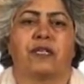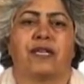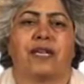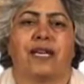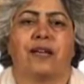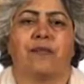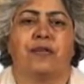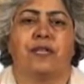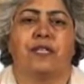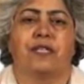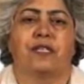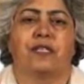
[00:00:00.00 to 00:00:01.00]
the
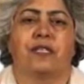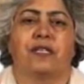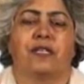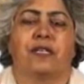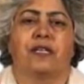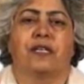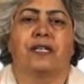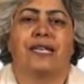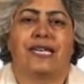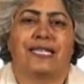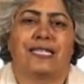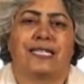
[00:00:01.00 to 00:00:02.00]
eminent
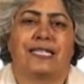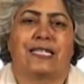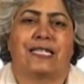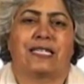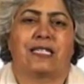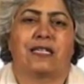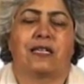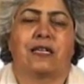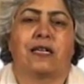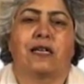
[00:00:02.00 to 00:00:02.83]
essayist.